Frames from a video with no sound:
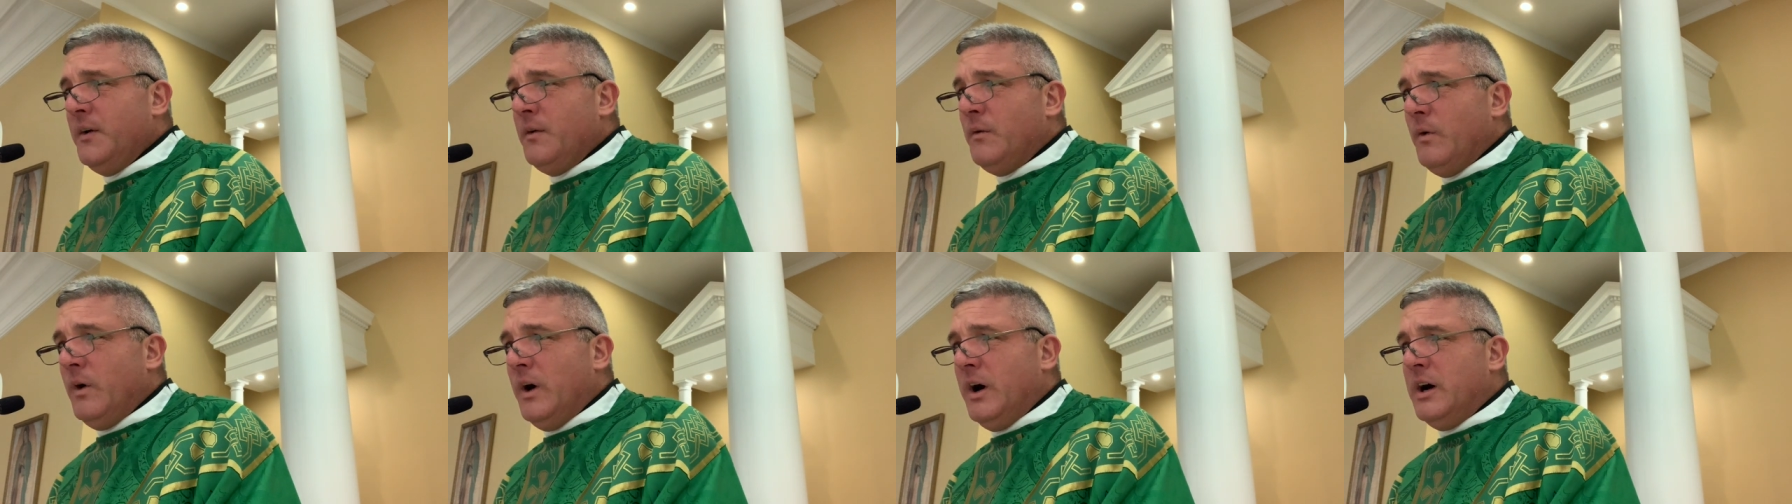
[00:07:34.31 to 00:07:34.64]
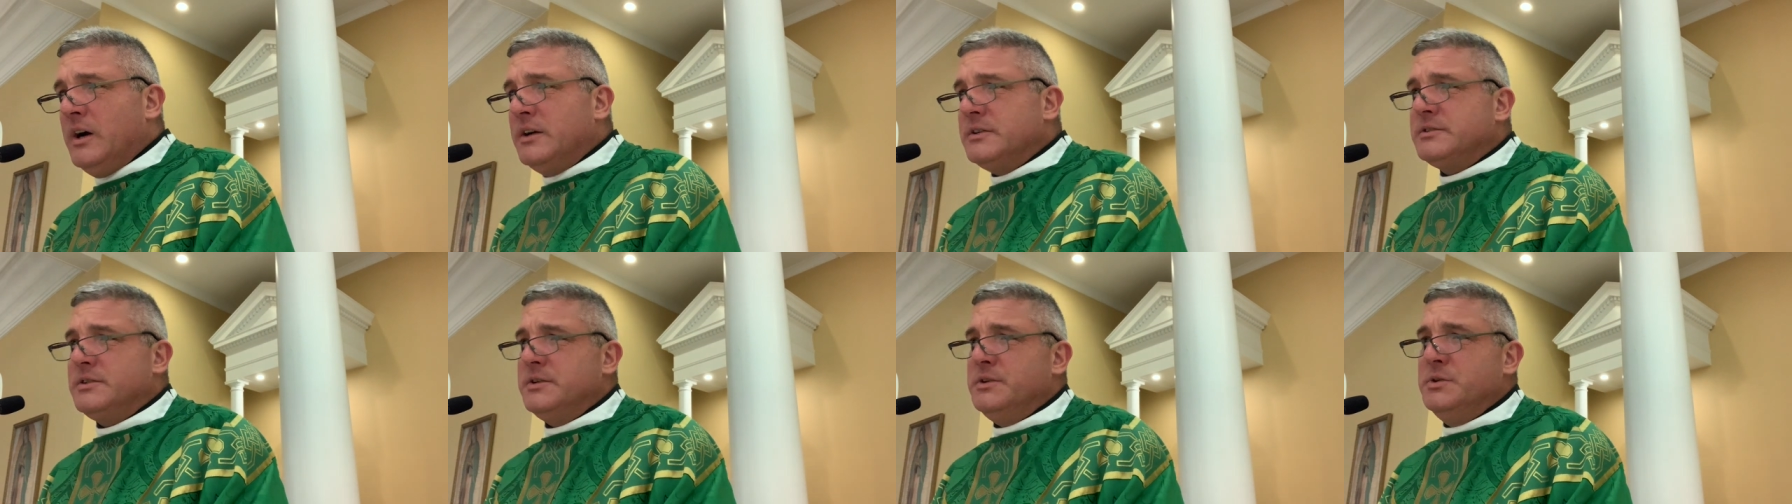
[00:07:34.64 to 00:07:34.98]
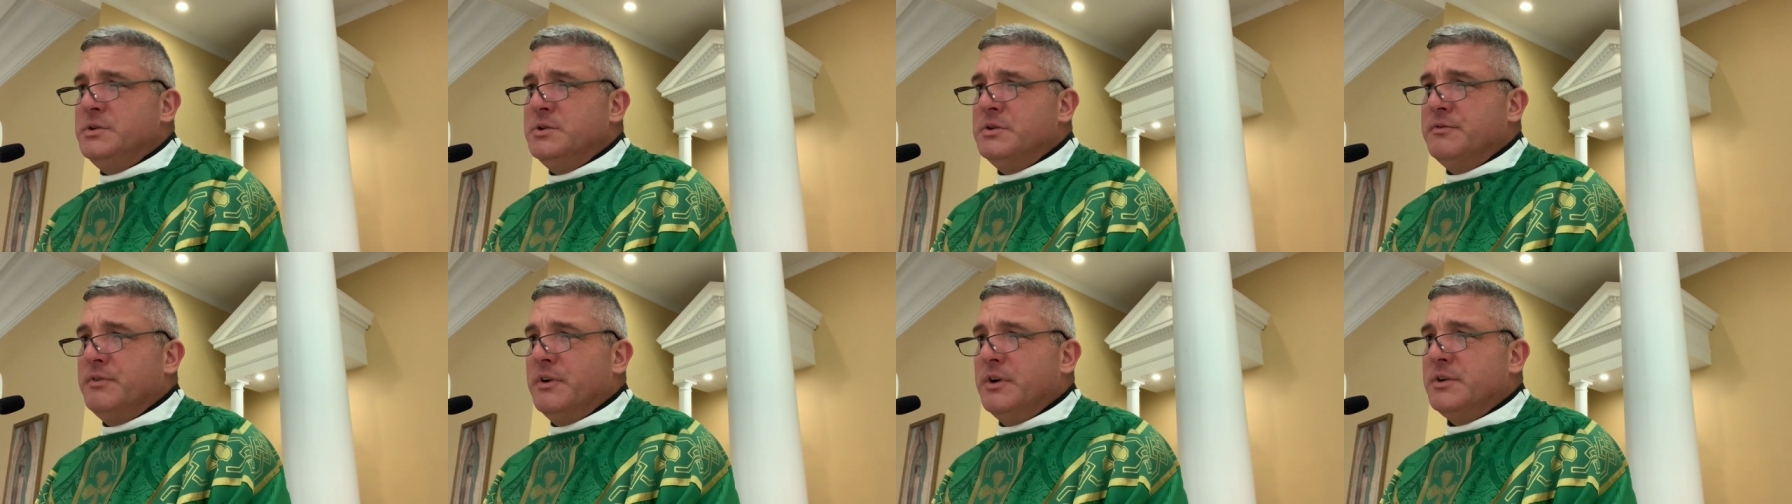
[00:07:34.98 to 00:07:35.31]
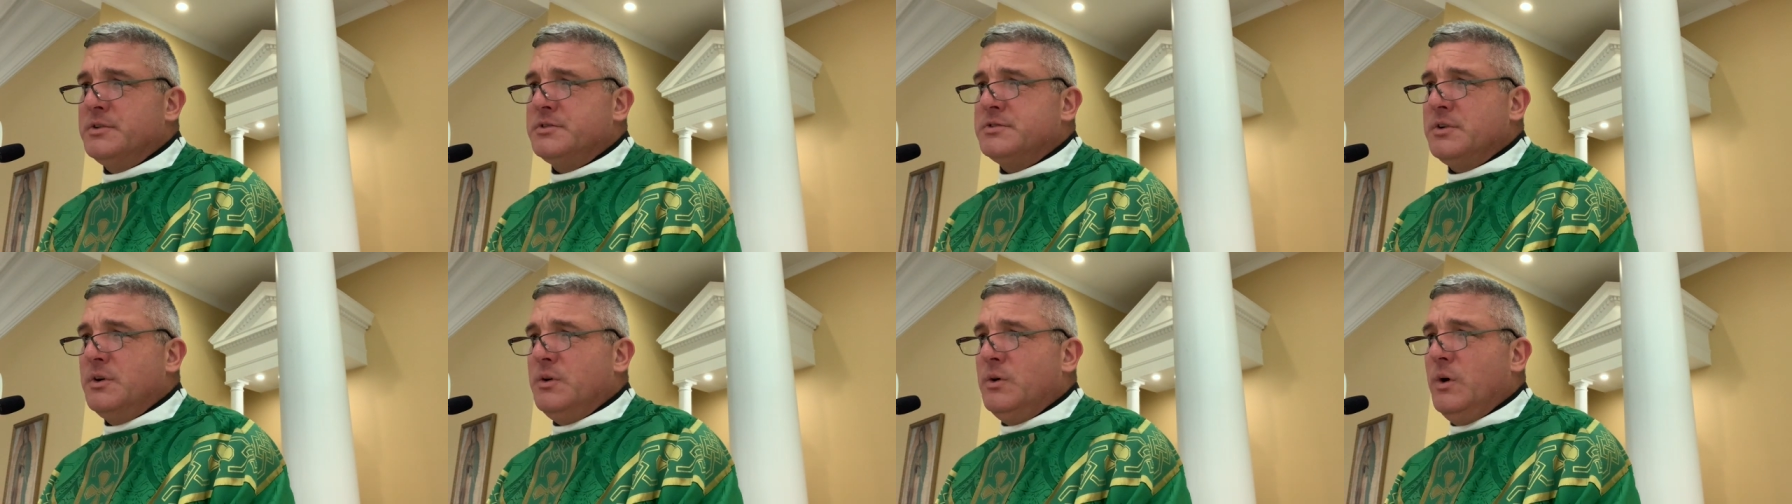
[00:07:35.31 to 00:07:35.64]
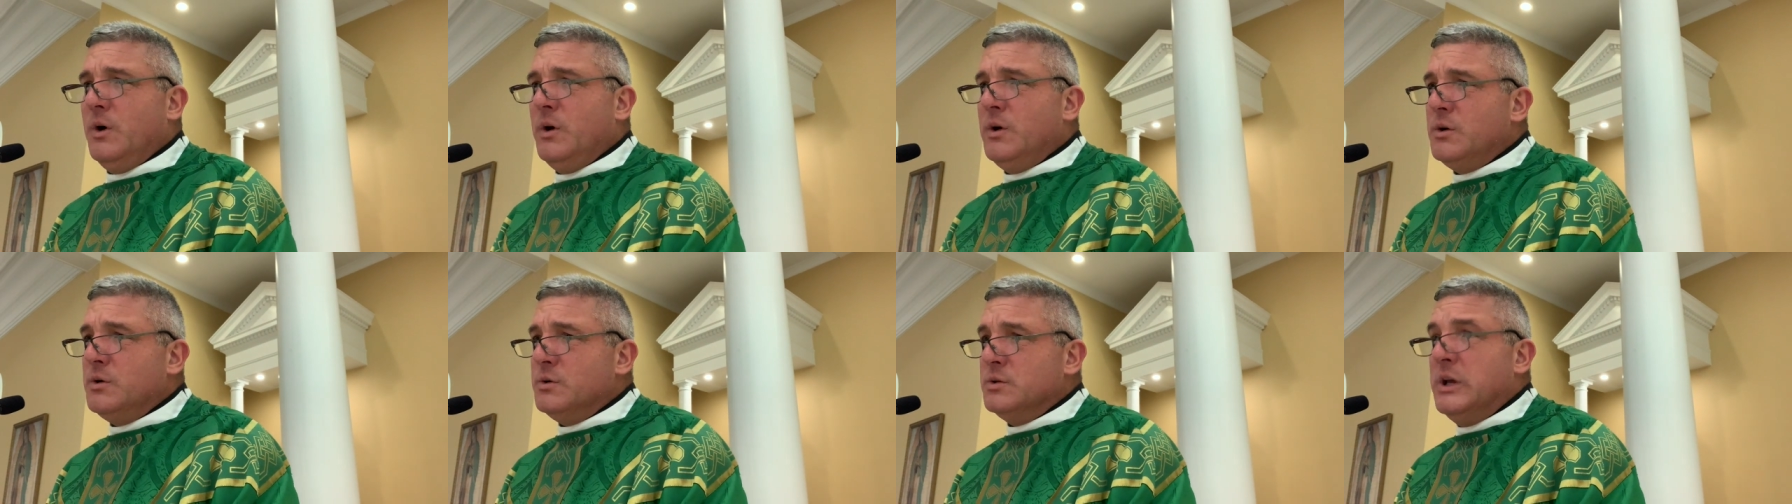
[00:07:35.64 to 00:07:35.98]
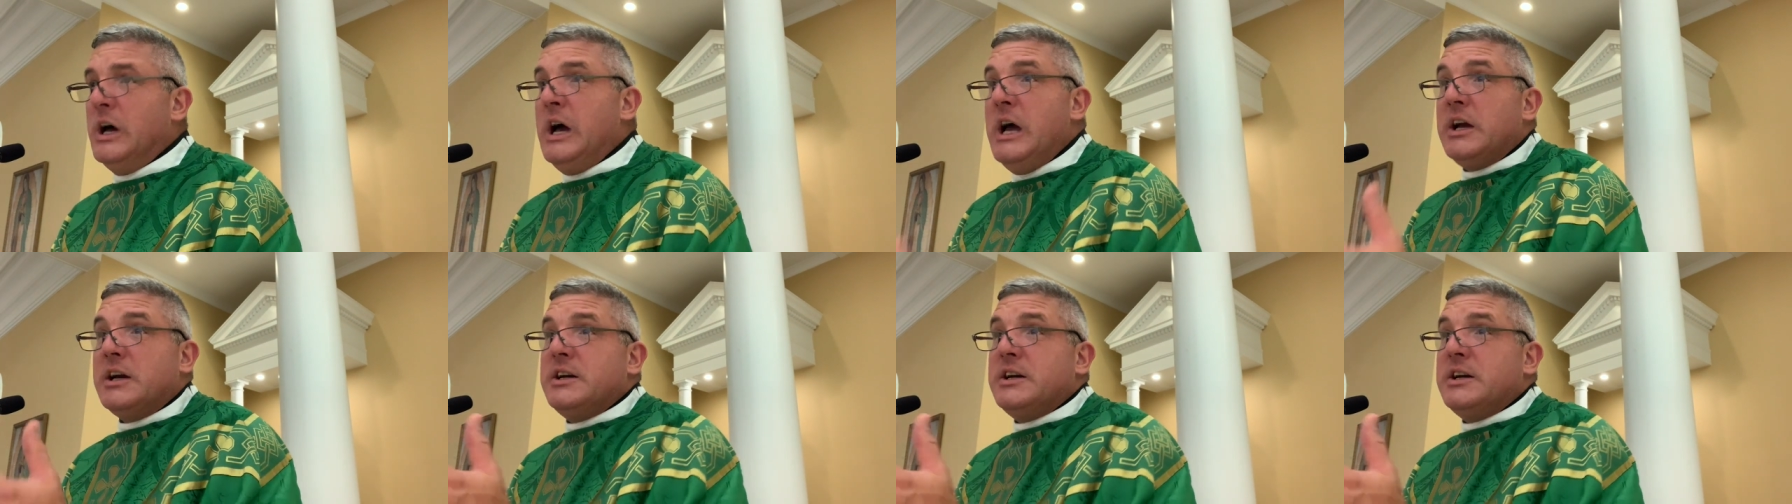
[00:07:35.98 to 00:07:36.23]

Why is the universe so old?